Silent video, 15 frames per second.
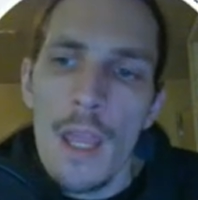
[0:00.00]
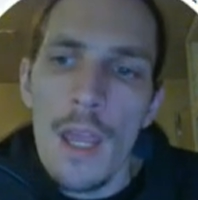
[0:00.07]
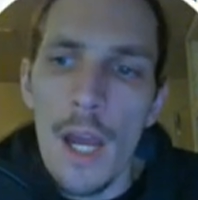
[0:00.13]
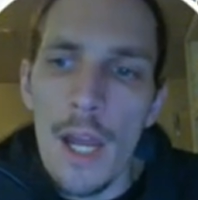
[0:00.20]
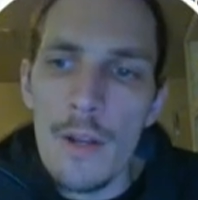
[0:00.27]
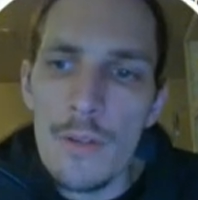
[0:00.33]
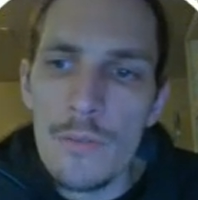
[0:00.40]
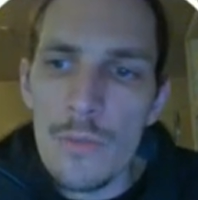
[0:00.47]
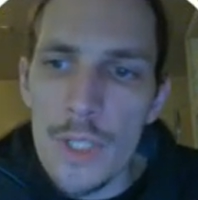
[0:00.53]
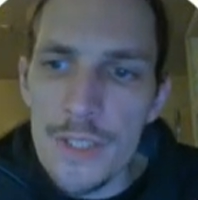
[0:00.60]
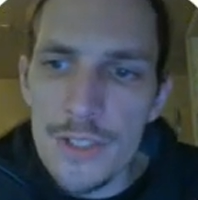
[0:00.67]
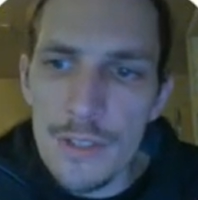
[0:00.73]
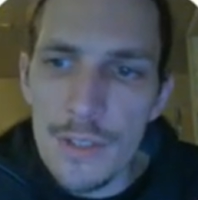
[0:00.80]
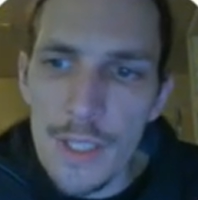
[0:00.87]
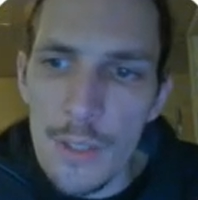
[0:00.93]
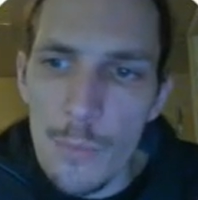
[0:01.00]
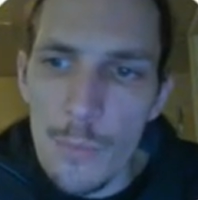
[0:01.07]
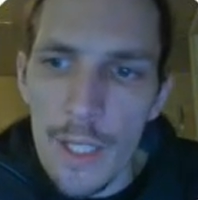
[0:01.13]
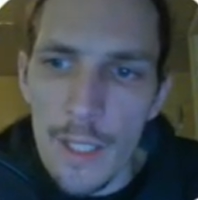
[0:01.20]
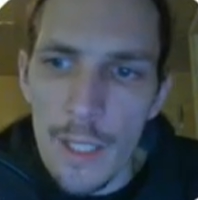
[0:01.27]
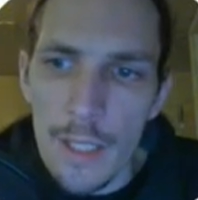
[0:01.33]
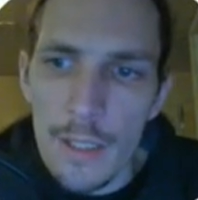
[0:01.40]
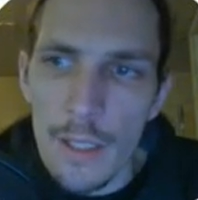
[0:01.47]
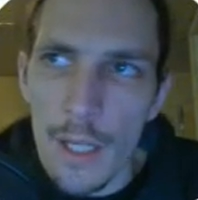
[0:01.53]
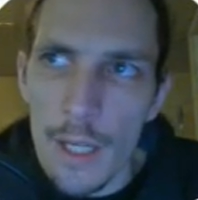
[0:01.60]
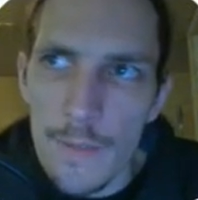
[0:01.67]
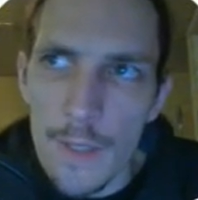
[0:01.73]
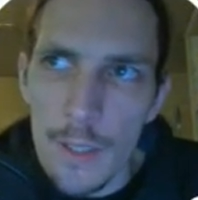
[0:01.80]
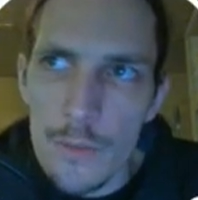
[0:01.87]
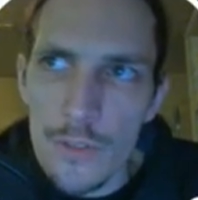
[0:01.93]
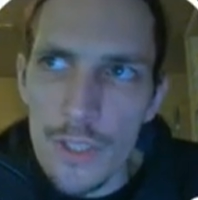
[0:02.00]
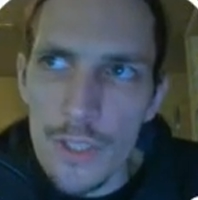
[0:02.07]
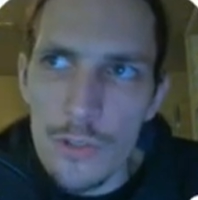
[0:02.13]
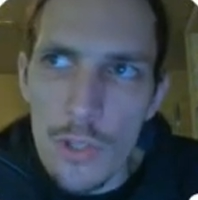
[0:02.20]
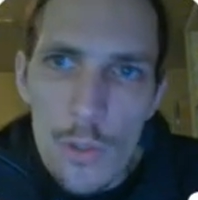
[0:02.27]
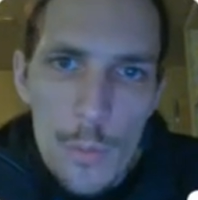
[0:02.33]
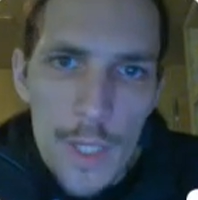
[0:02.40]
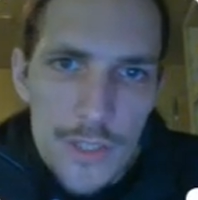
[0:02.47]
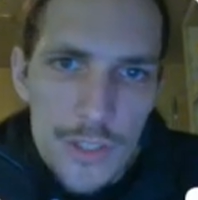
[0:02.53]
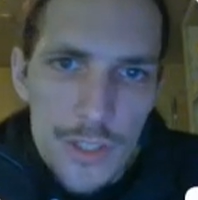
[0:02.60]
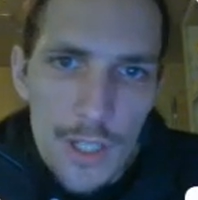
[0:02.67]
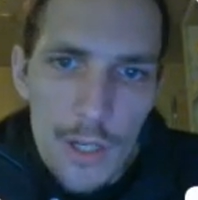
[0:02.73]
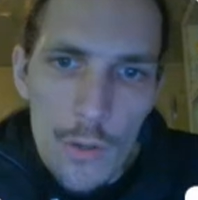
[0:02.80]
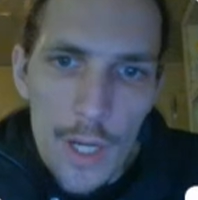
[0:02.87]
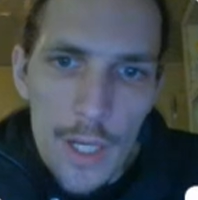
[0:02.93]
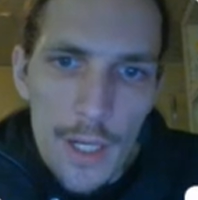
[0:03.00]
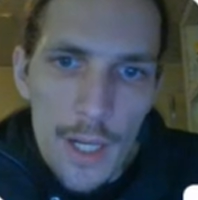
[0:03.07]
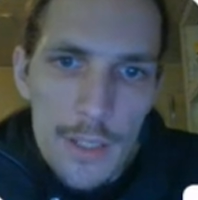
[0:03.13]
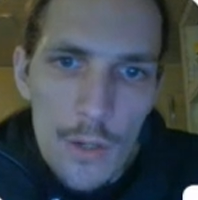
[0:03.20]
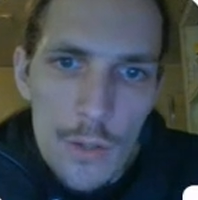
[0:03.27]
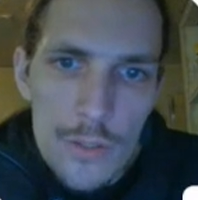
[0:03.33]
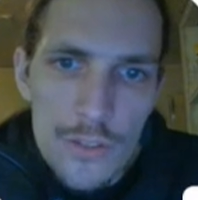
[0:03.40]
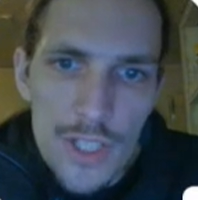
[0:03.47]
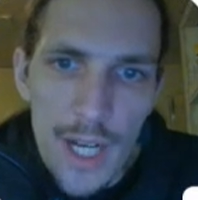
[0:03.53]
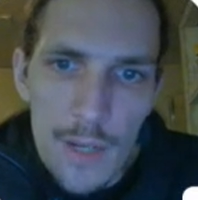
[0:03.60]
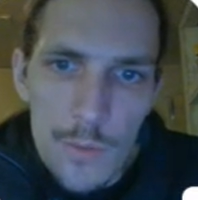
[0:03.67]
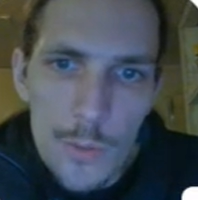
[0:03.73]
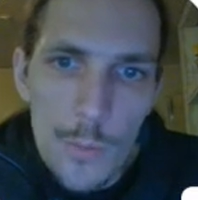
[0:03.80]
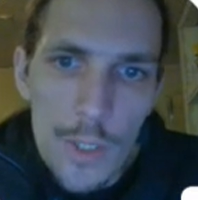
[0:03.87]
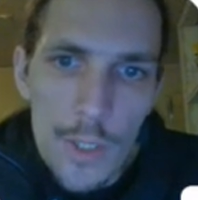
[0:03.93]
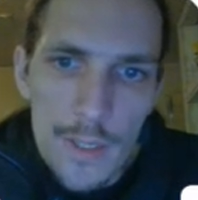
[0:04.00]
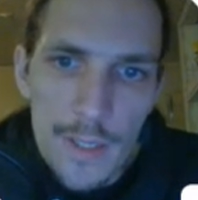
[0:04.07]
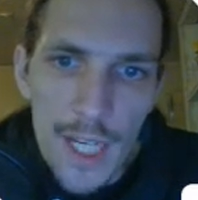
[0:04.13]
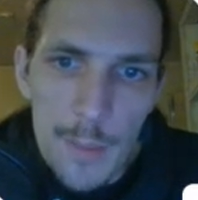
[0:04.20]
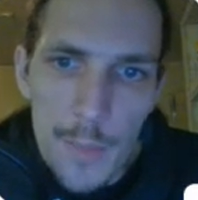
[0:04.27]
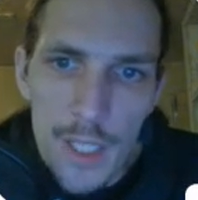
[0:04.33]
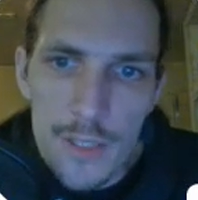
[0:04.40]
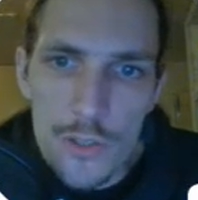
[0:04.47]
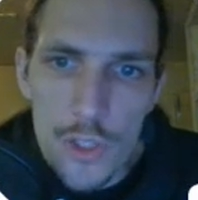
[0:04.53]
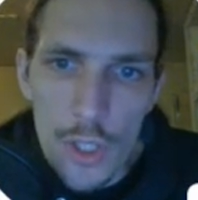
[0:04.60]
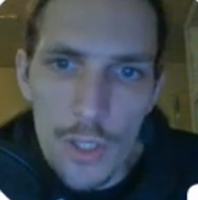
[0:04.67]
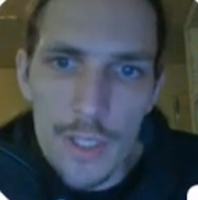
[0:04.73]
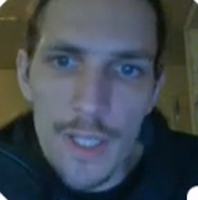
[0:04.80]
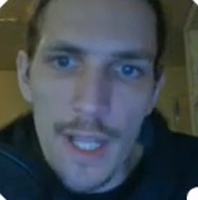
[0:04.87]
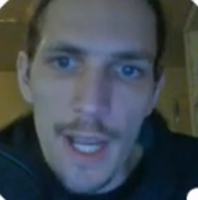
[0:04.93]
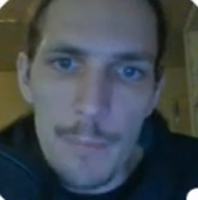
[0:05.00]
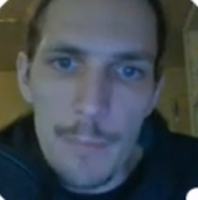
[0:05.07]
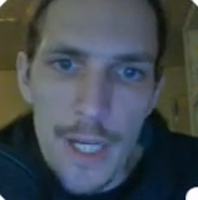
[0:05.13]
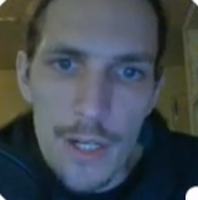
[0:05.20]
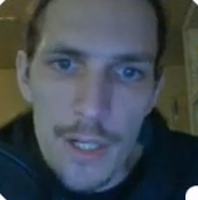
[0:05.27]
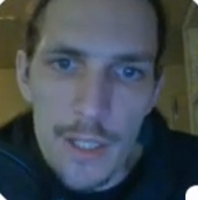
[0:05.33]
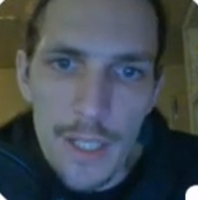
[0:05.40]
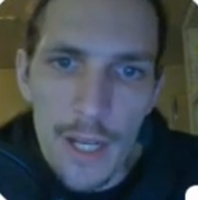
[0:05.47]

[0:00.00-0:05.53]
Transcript: I recently went in, I think it was like 2 weeks ago, and I noticed that everyone that came in during that period.